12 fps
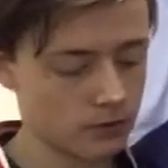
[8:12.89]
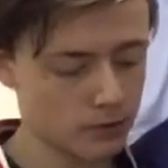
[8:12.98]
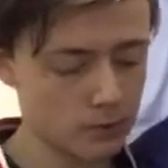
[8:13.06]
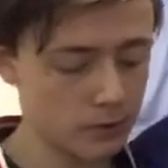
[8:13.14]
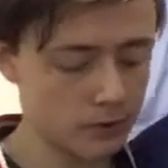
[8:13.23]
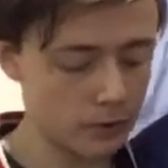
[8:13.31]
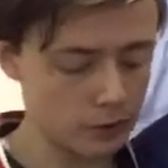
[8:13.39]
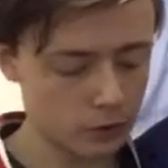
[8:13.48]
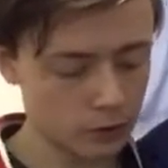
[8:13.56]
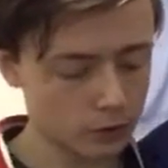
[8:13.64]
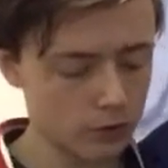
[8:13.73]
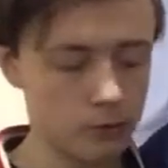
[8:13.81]
But if you don't
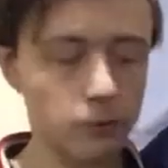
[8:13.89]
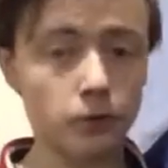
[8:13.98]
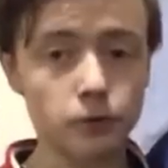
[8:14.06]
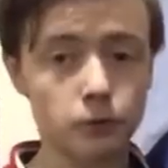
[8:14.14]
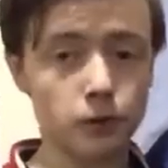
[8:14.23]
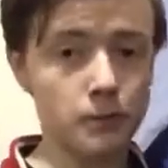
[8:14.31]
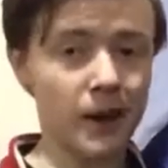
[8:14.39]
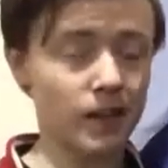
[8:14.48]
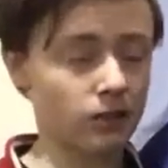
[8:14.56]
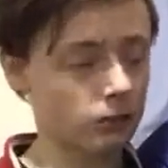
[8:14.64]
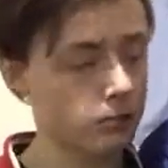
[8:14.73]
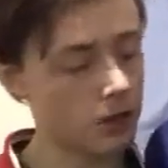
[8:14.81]
cut it, you'll be able to put it back
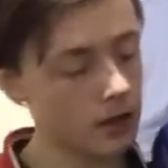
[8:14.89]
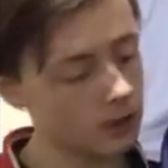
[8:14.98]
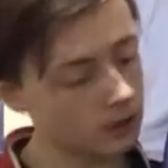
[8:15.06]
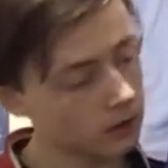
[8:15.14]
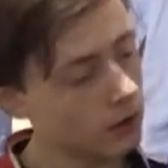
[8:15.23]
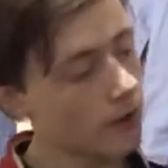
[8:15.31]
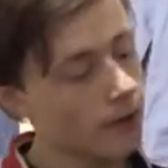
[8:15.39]
into place.